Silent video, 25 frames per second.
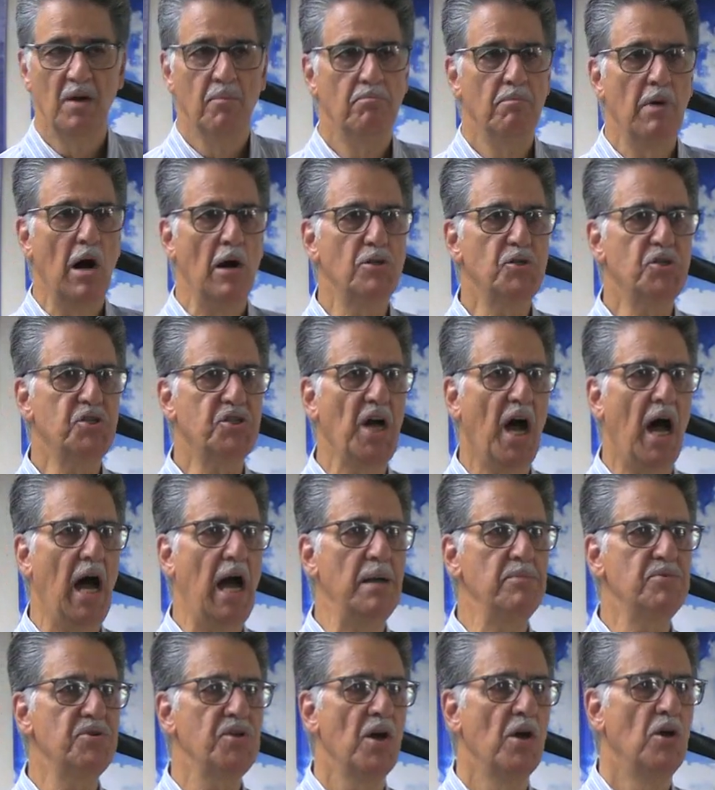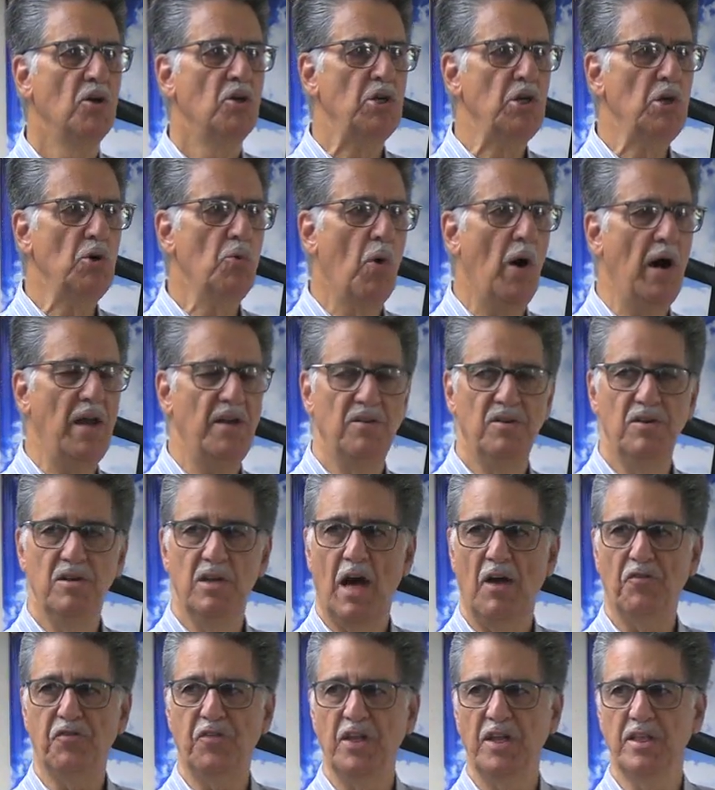Most times, you want
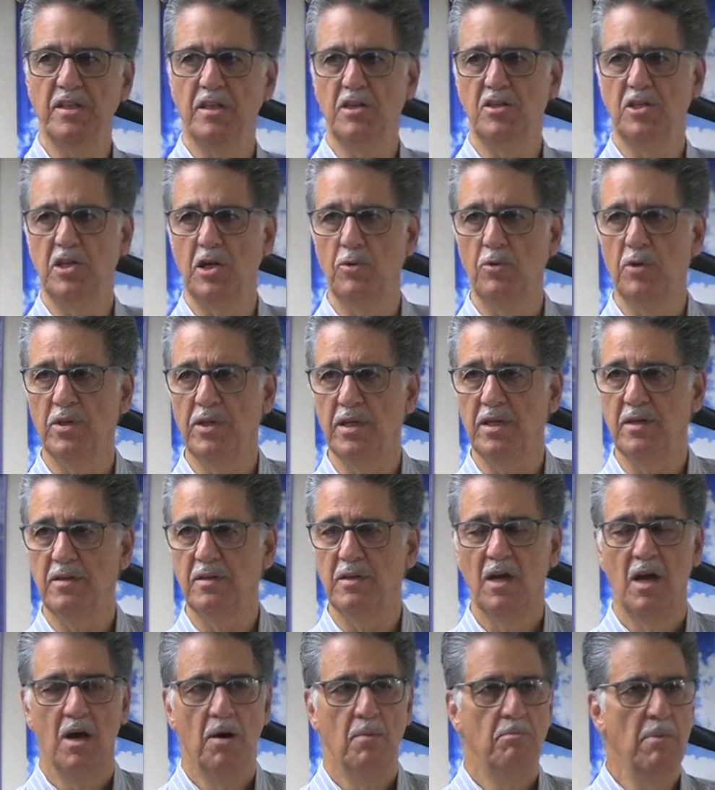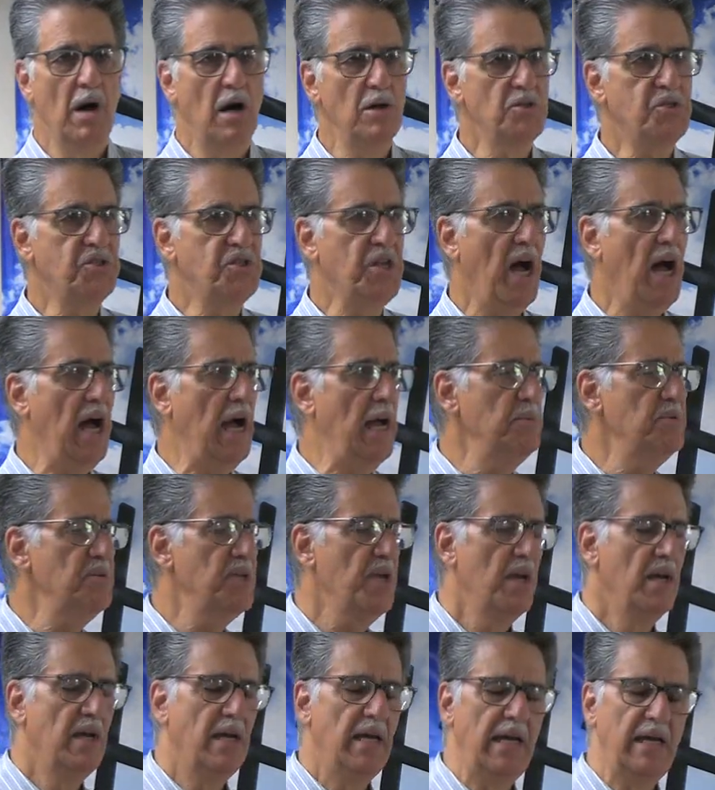nothing to do with it. Most times,
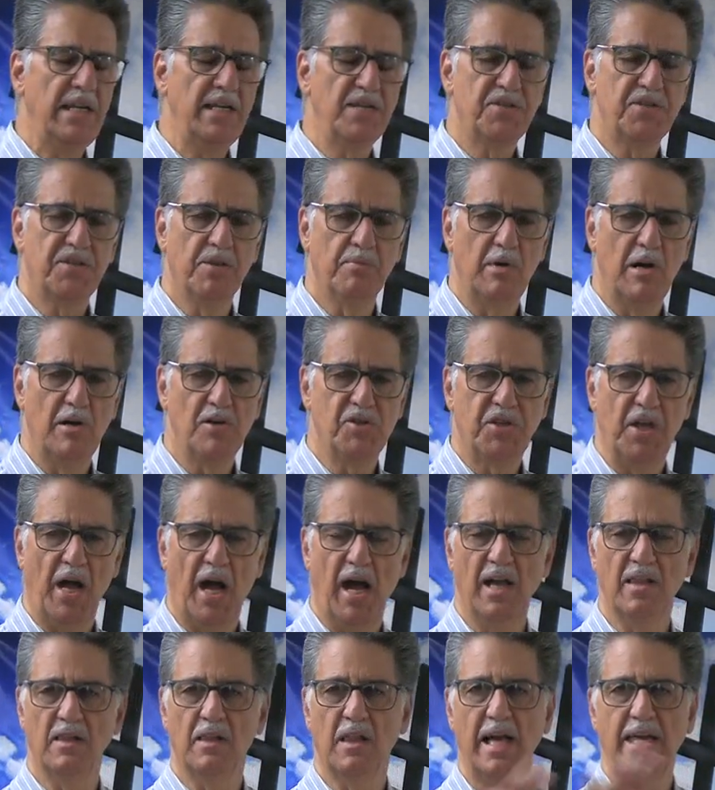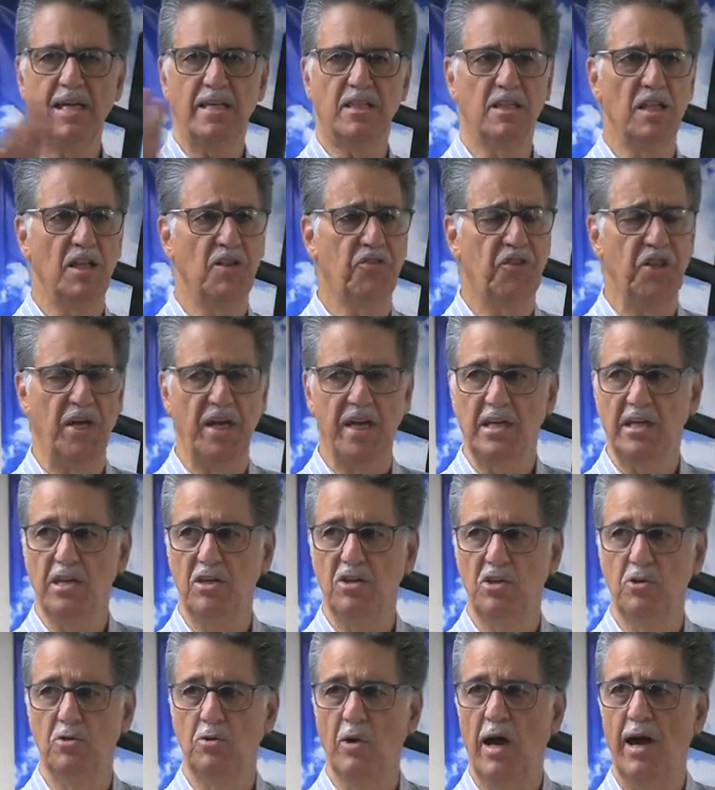it is the most unlikely
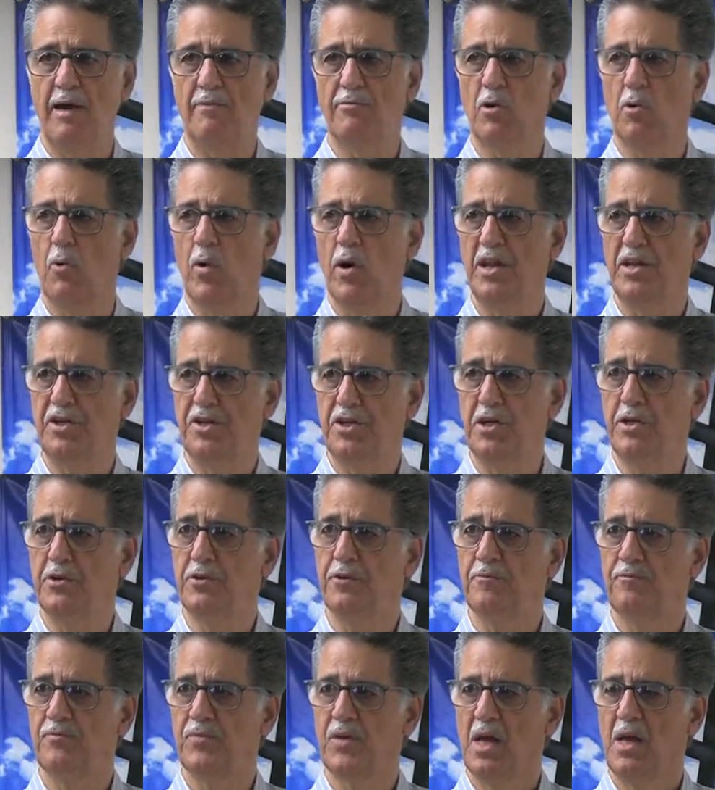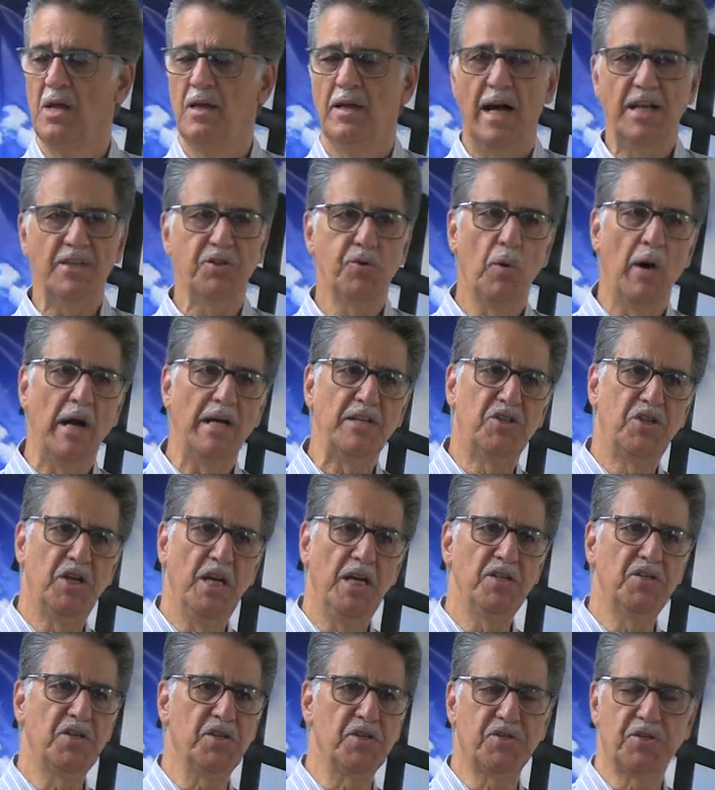thing you ever want to do. That's why
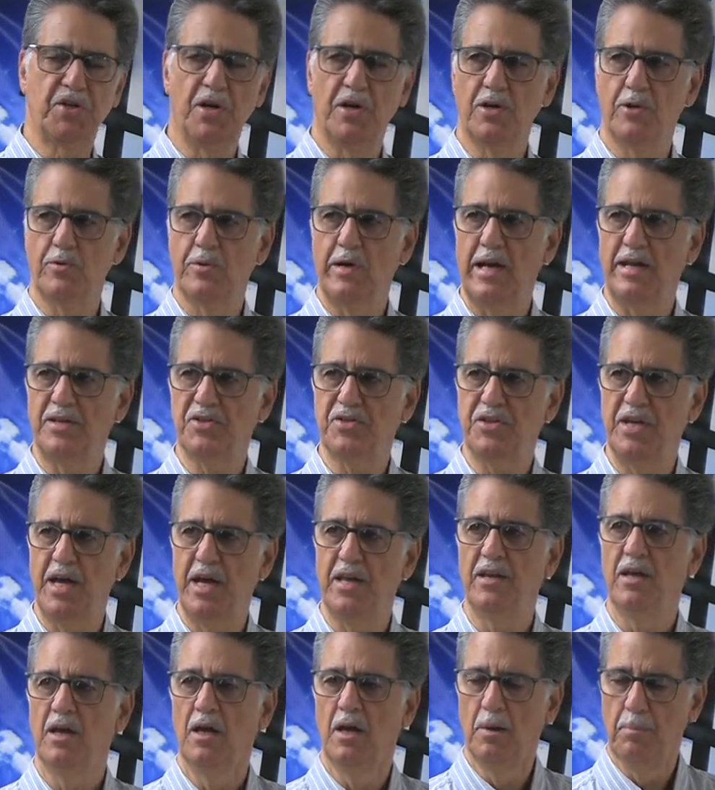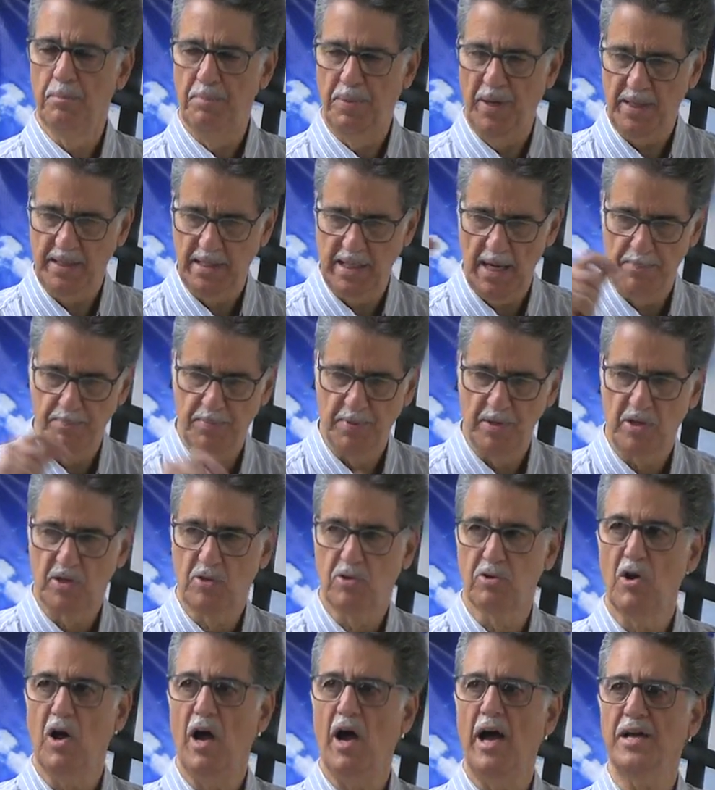Jesus turned around and said, Pick up your
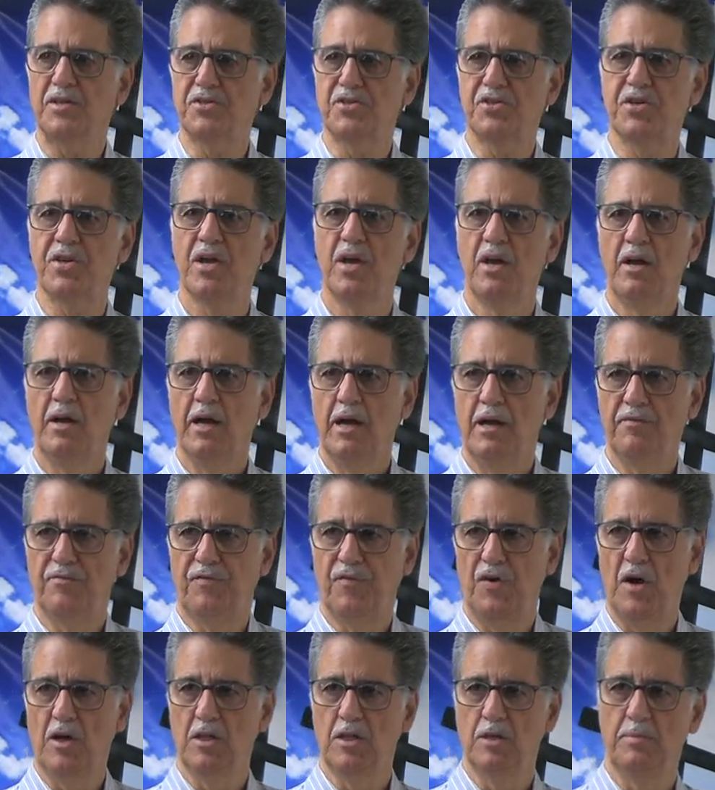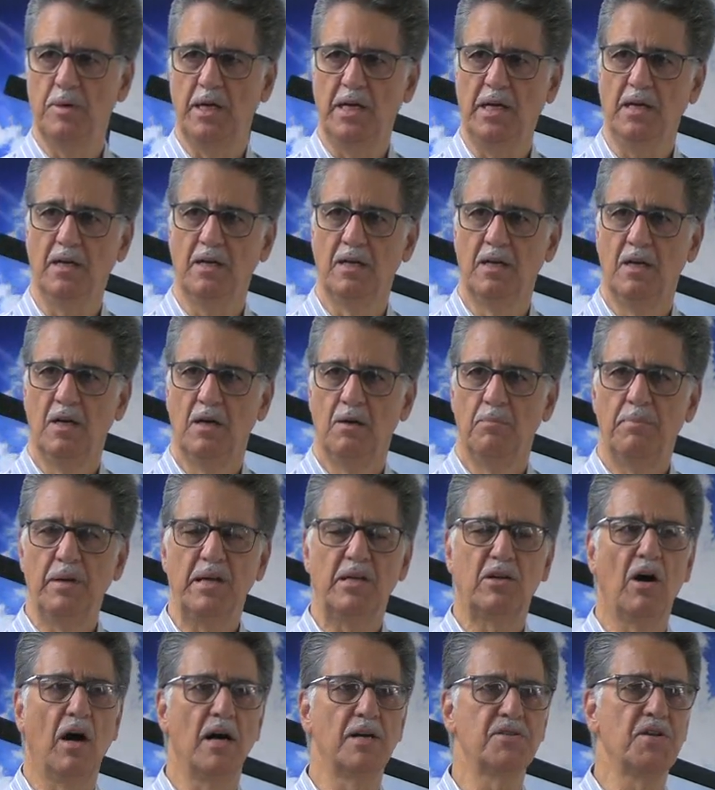cross and follow me, yes.
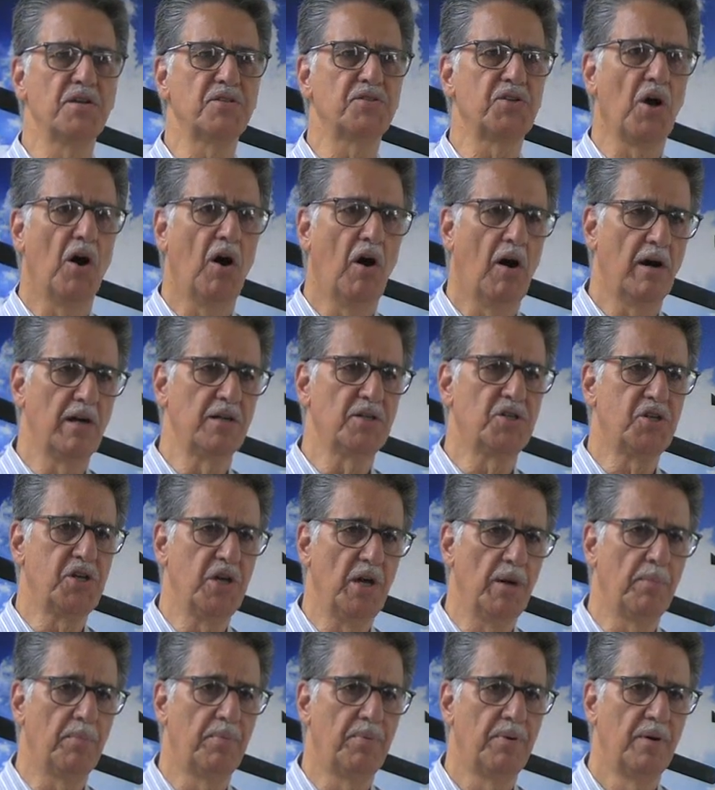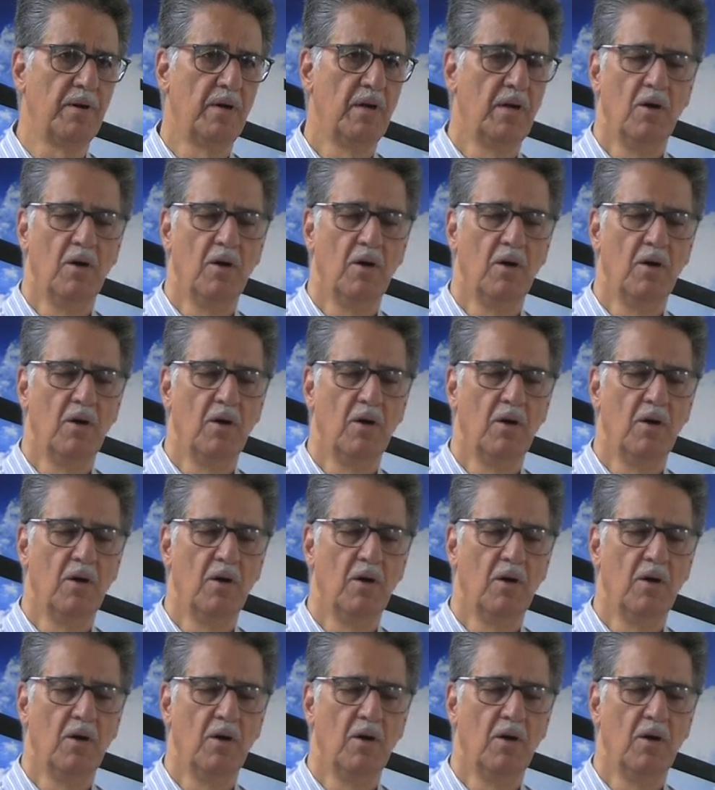because it's a hardship.